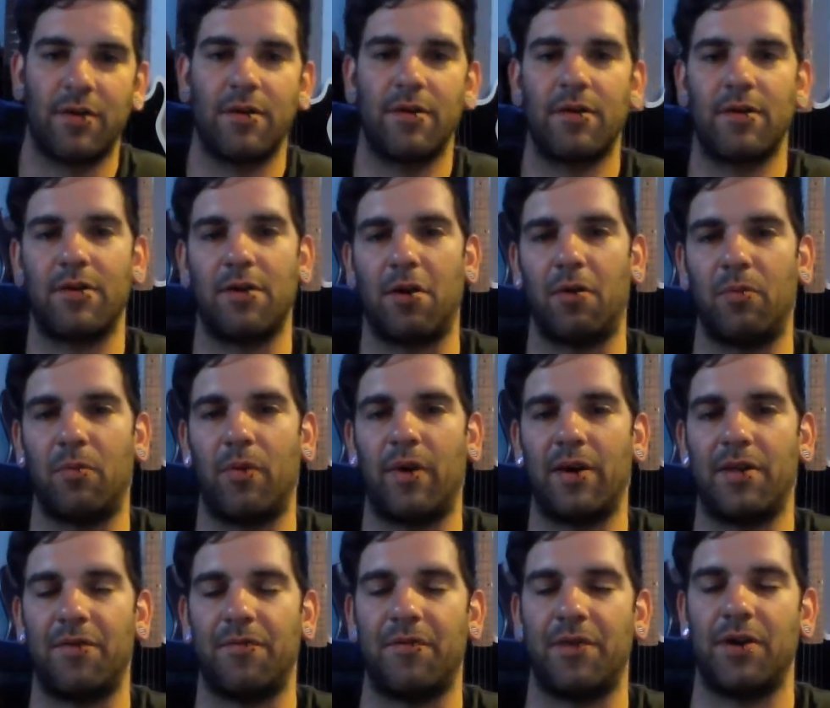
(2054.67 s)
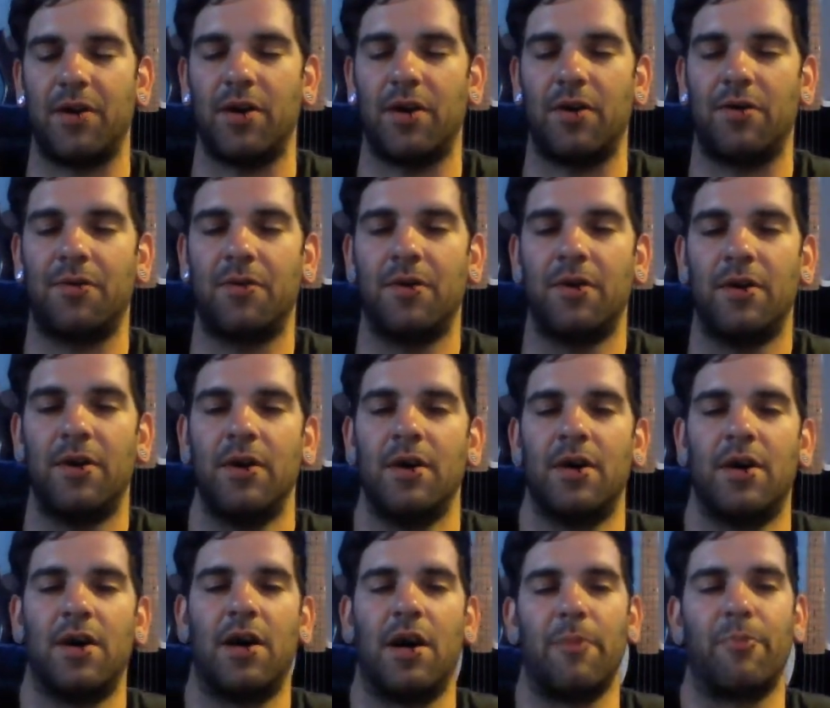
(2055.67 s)
Tell them to watch the video.
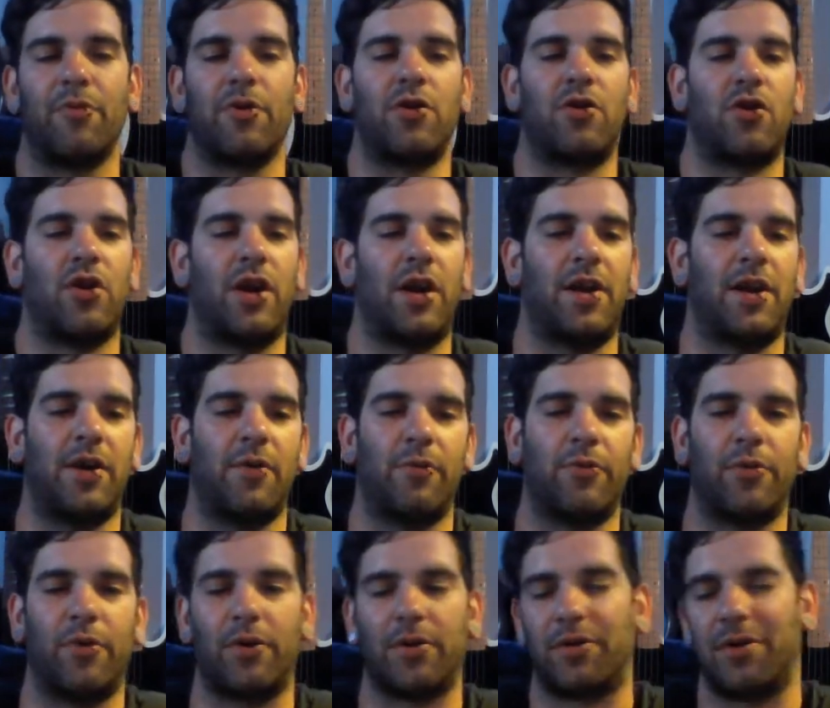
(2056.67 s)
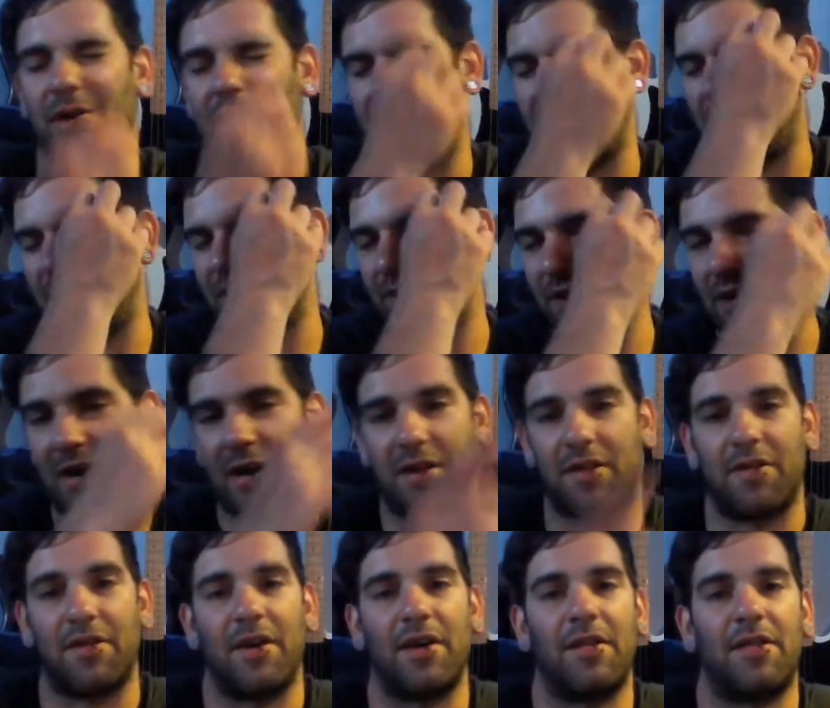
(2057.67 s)
I appreciate it. We'll talk to you later, guys.
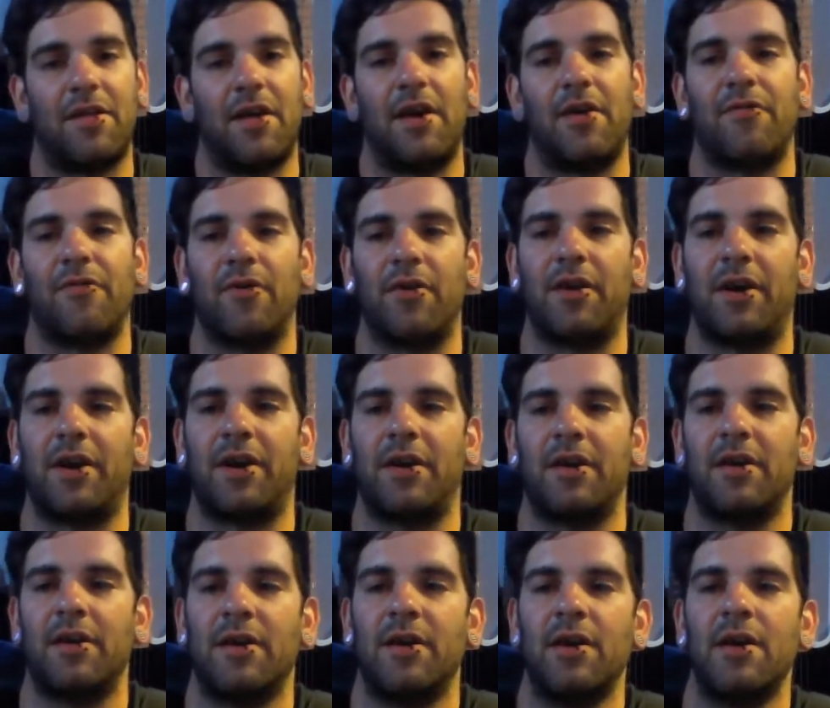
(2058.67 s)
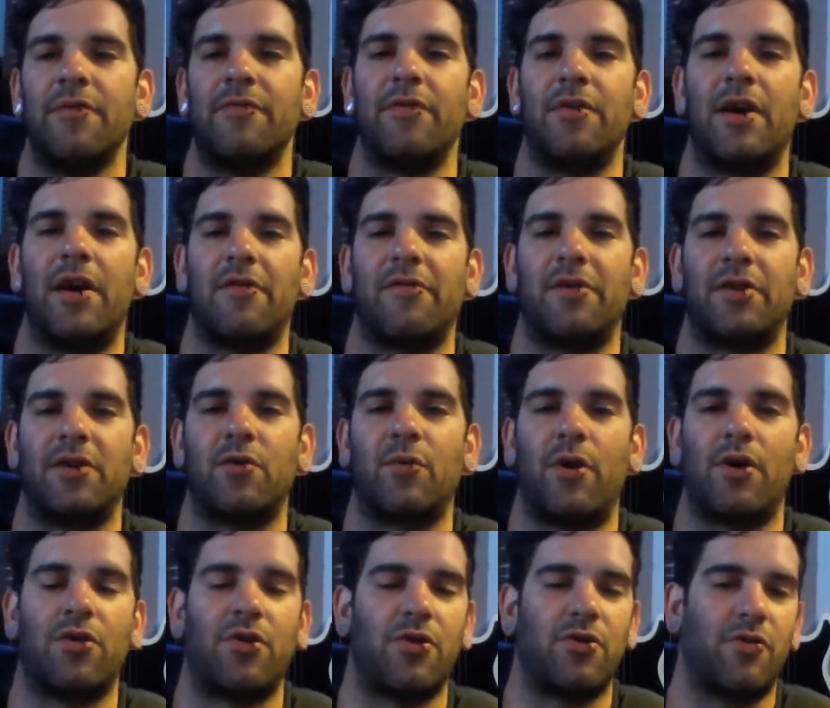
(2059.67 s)
Stay safe, alright? If you have any
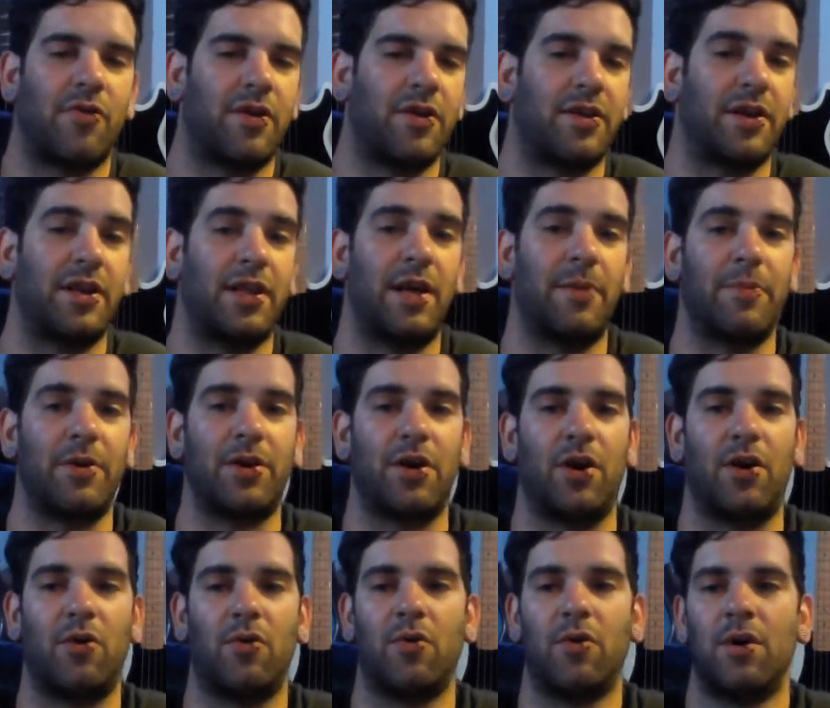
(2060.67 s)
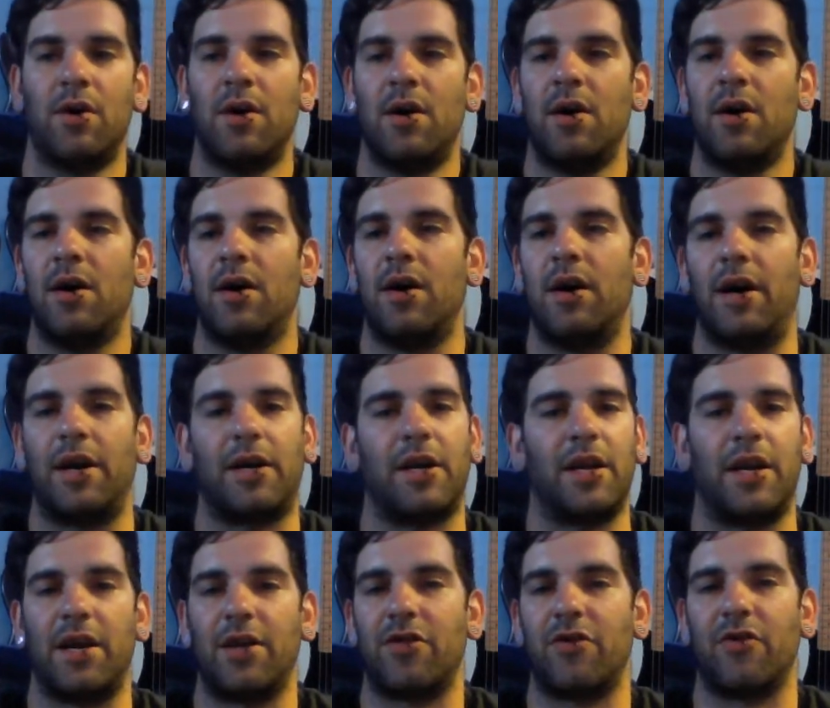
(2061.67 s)
questions or anything, let me know. I can
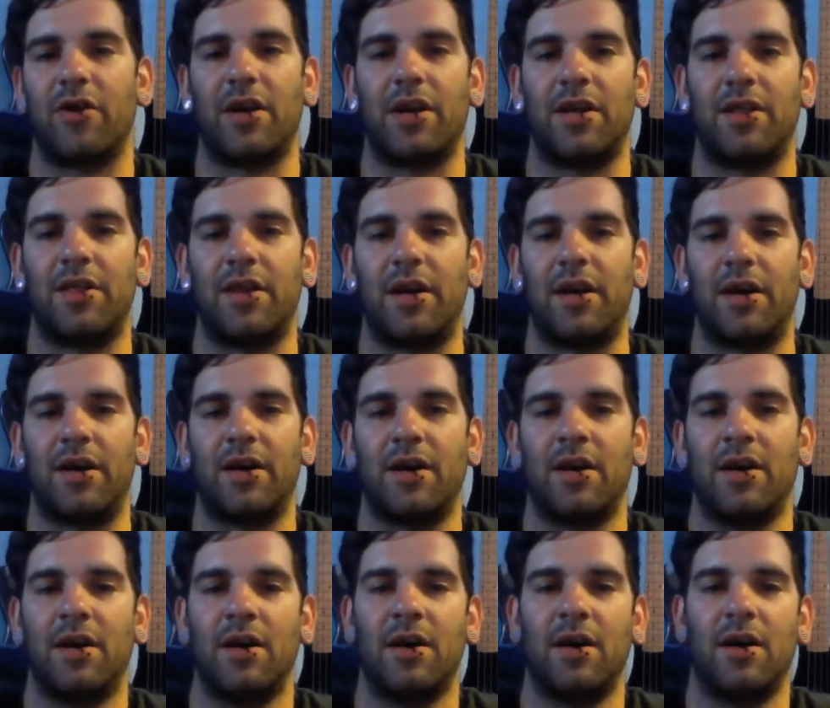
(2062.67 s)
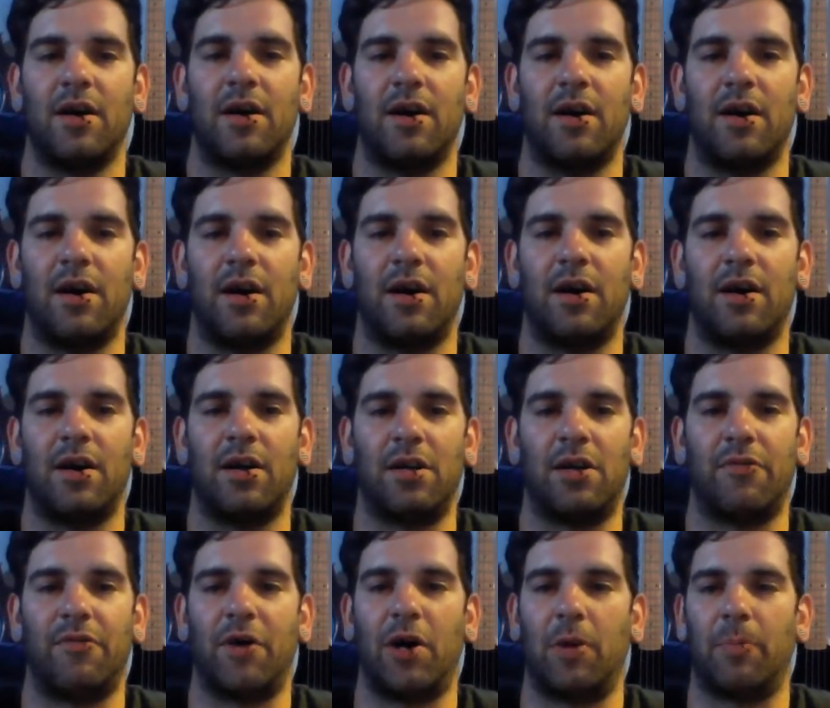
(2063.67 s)
answer anything. I love
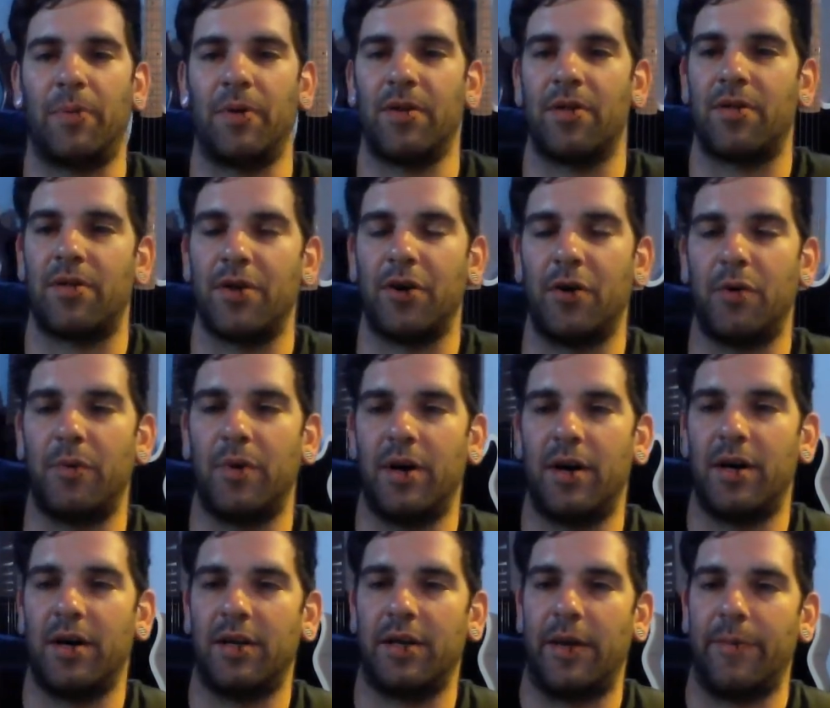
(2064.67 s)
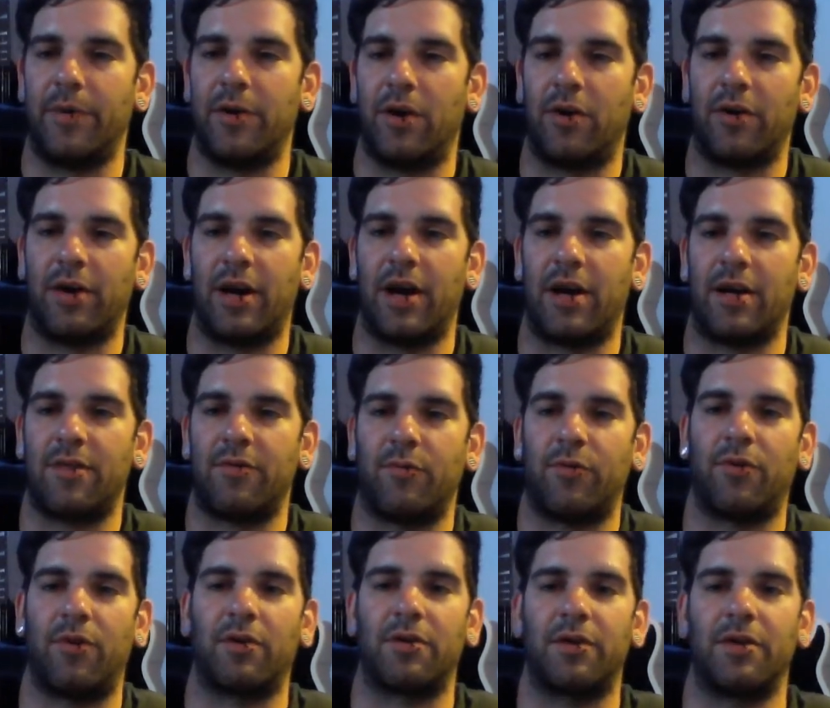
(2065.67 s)
helping, so let me know, guys. We'll
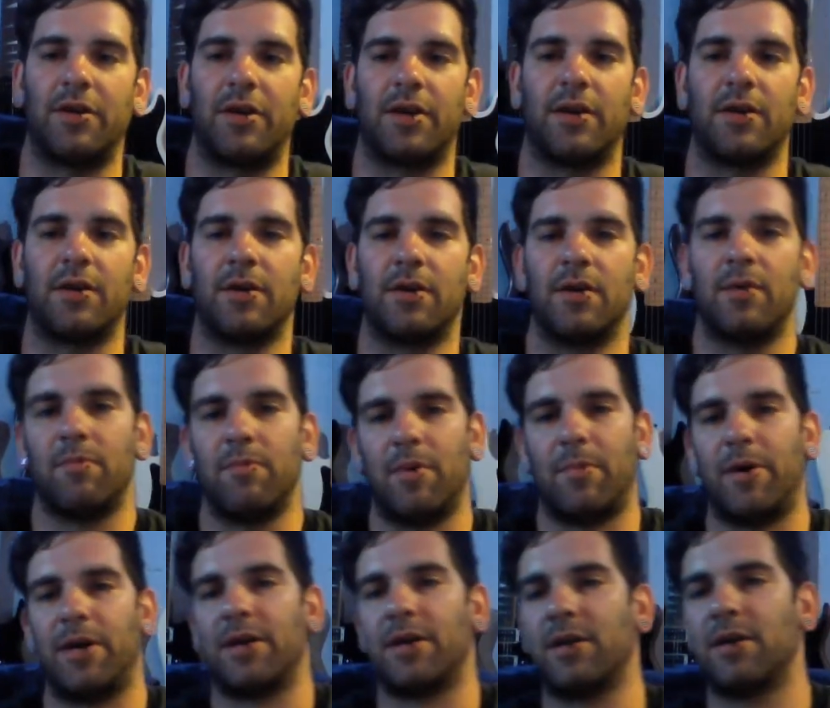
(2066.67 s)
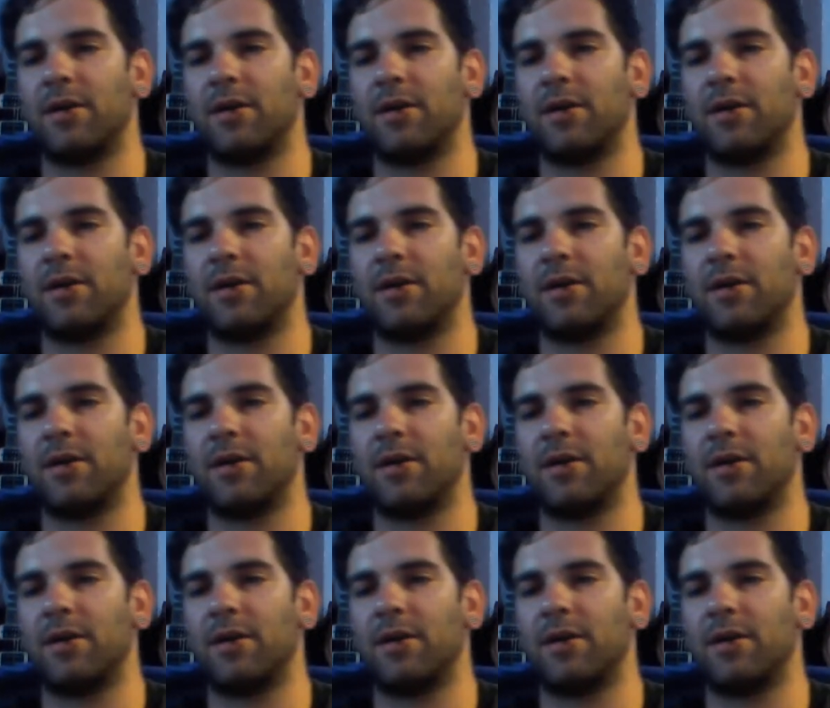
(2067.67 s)
talk to you later. Bye-bye.